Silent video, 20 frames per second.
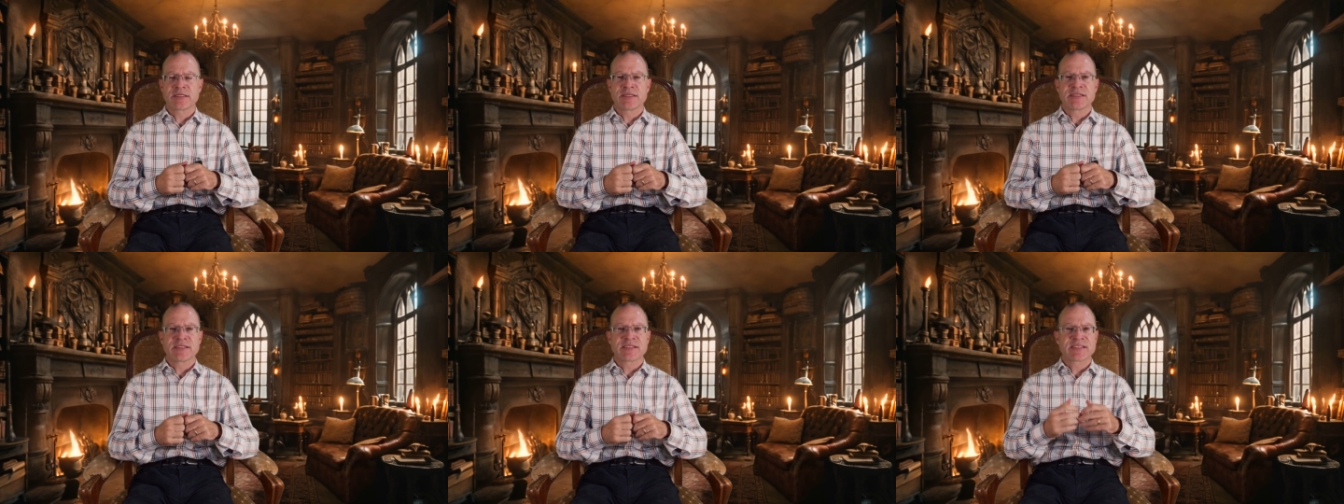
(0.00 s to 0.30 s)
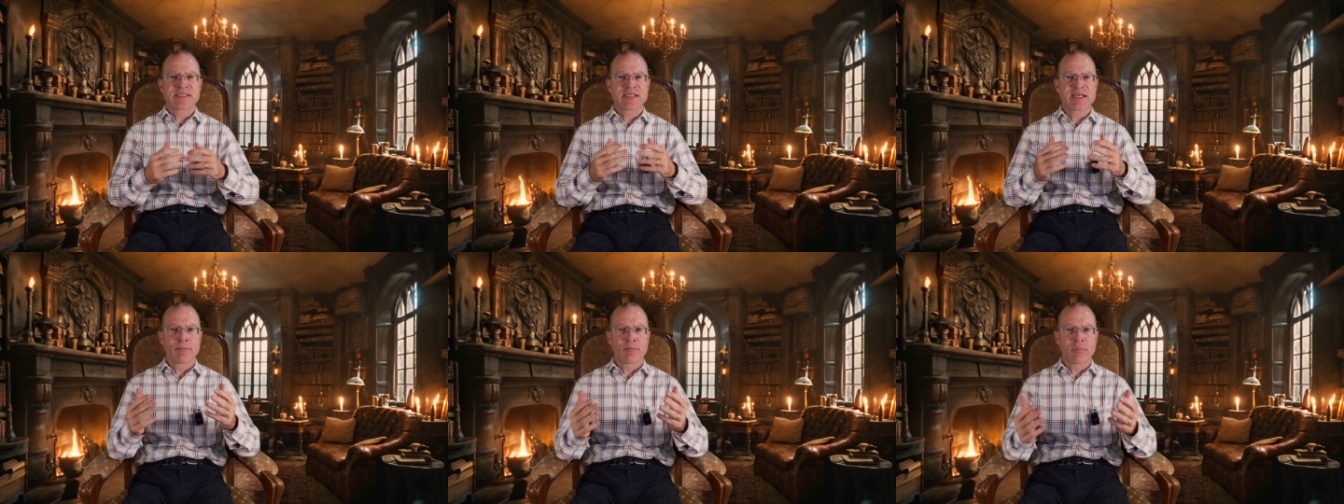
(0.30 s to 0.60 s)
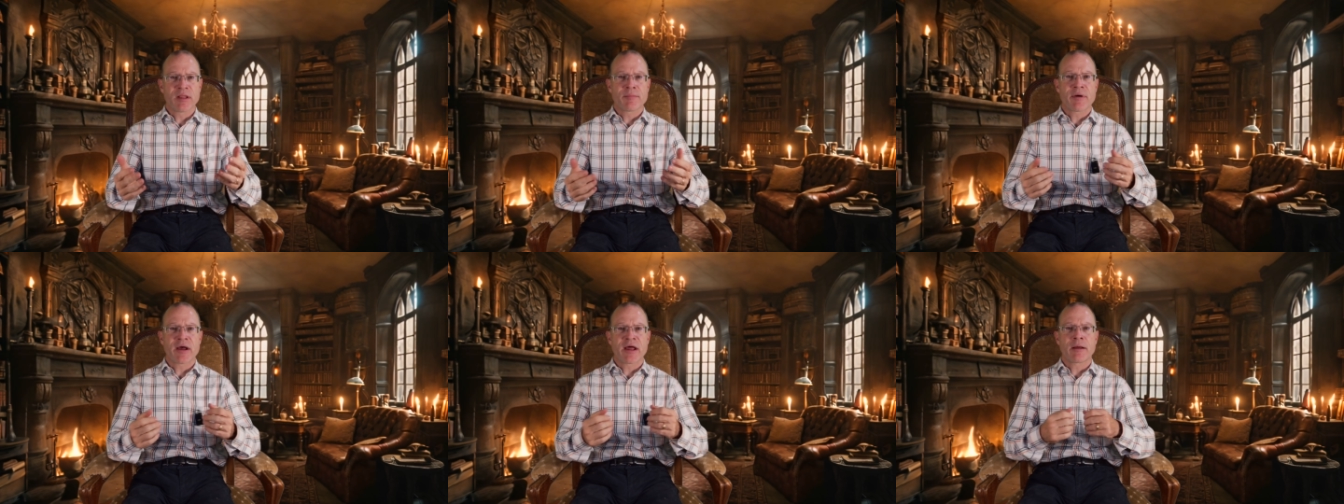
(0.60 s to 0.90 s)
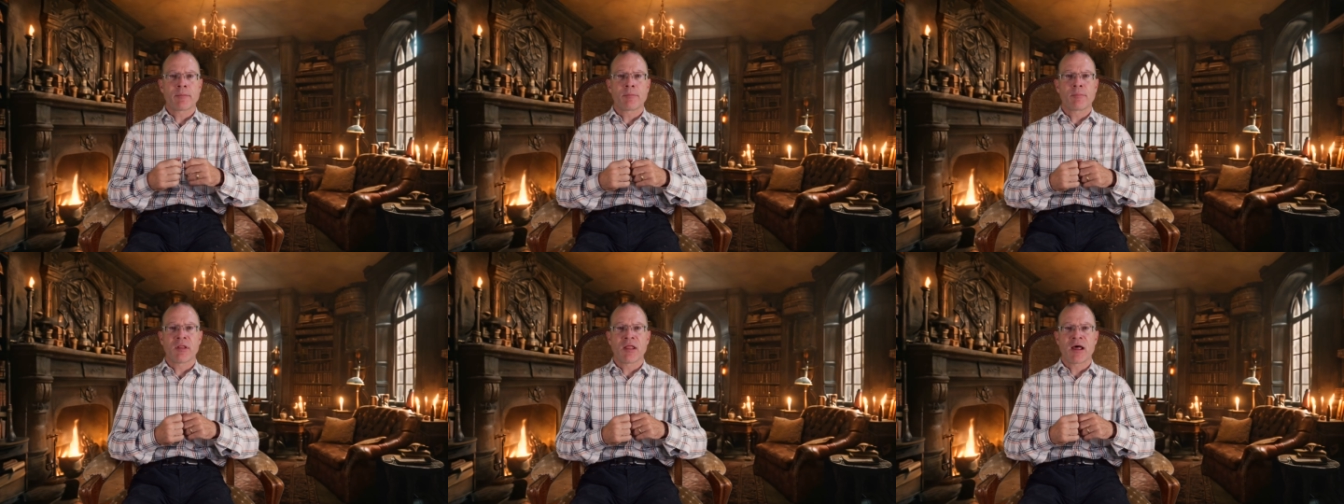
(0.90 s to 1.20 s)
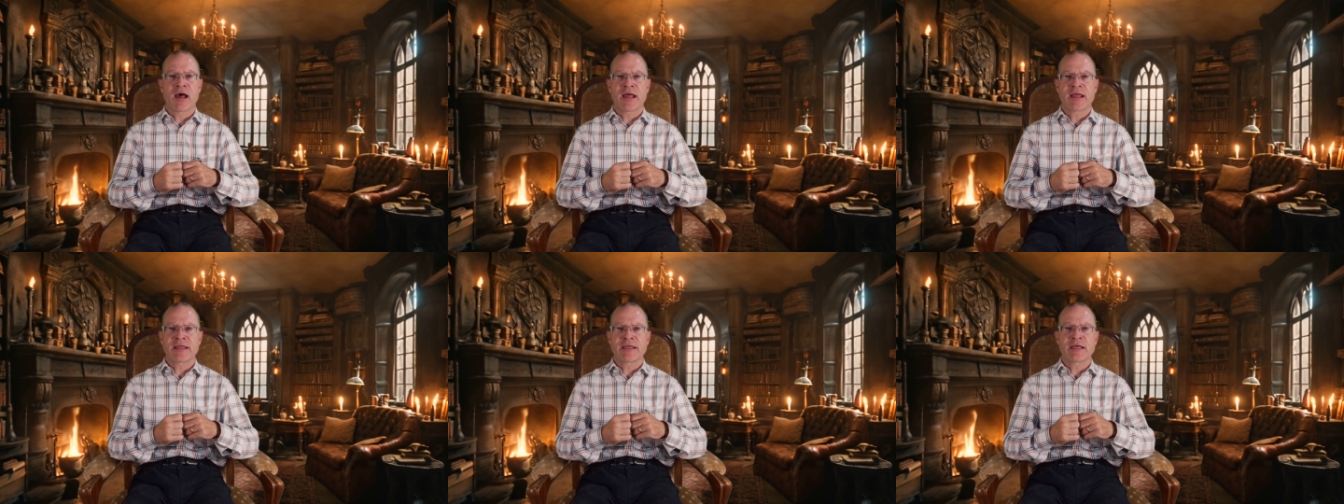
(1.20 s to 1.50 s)
simply by
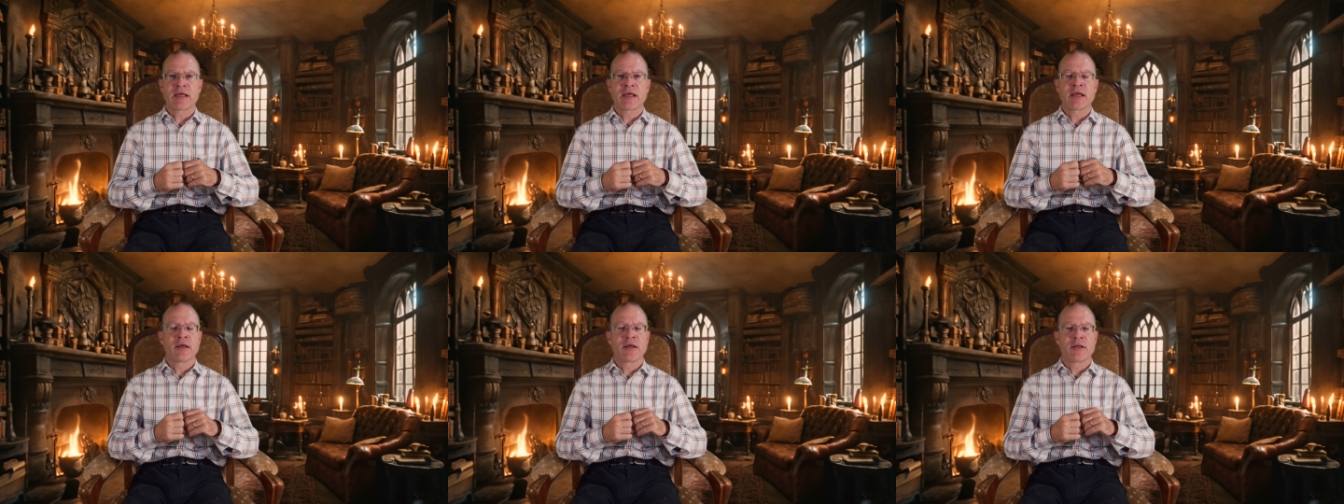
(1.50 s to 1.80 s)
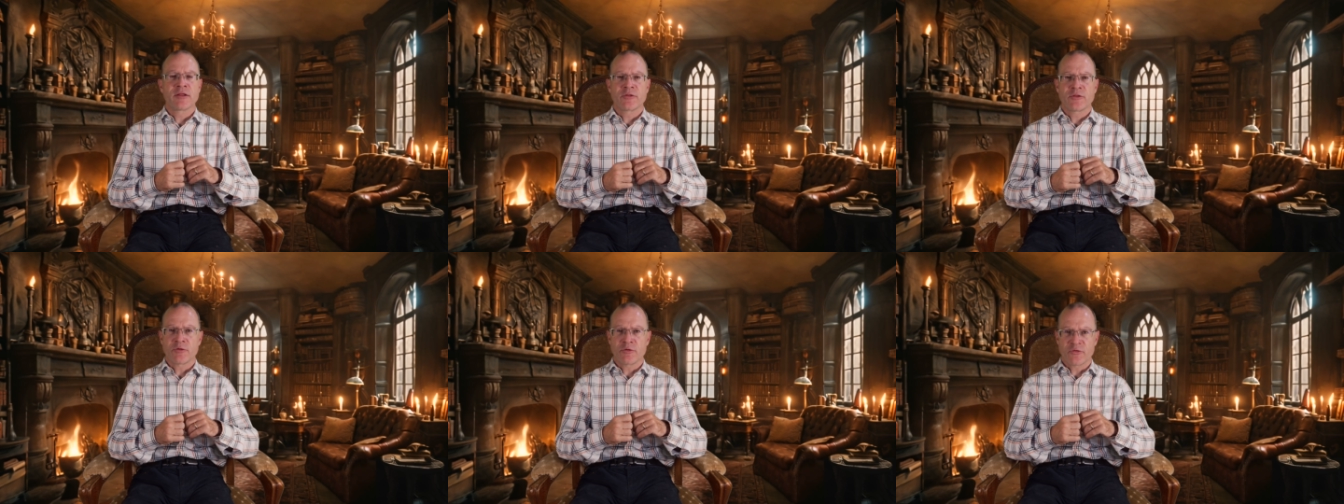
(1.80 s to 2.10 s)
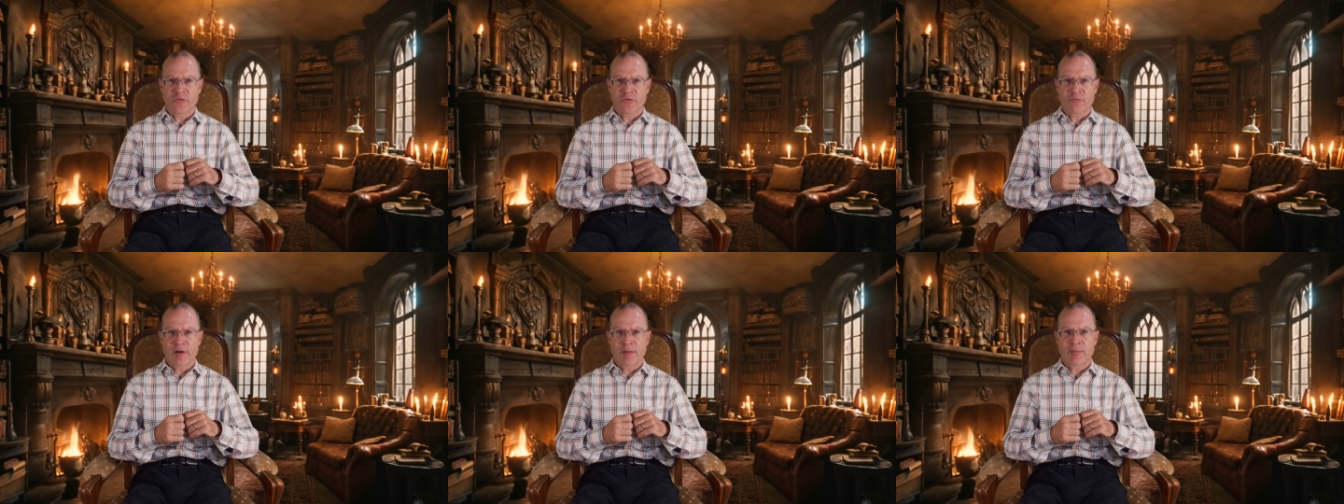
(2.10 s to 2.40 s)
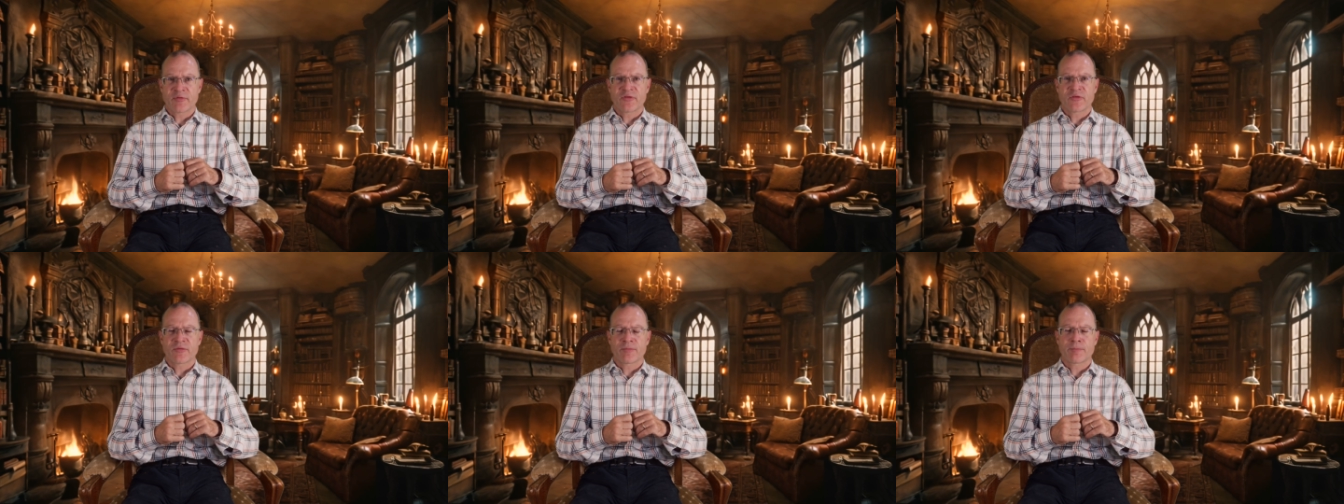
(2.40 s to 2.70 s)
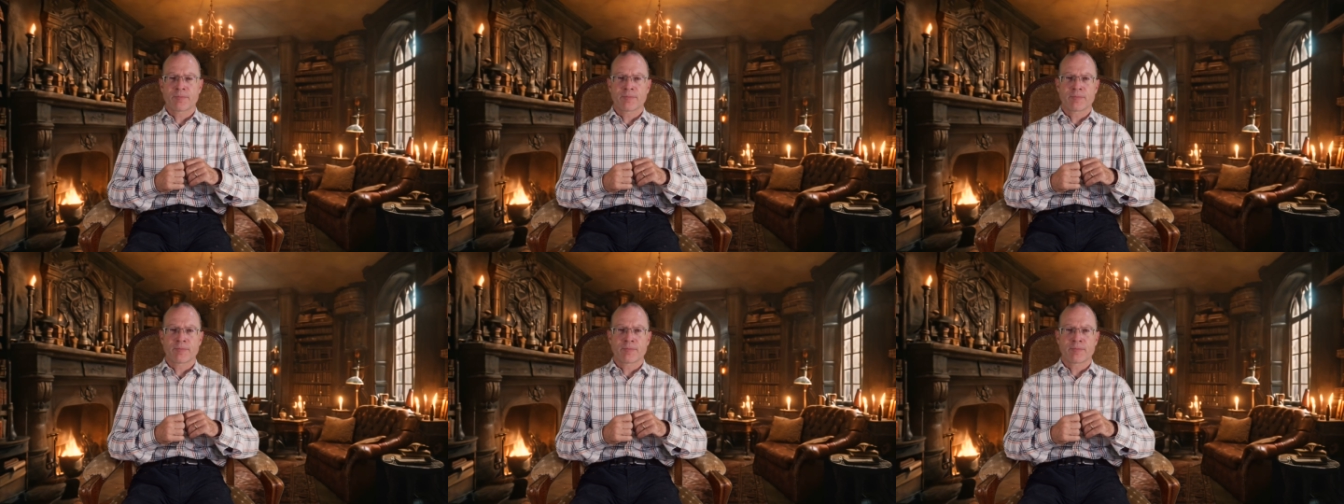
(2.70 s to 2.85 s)
applying two scripts.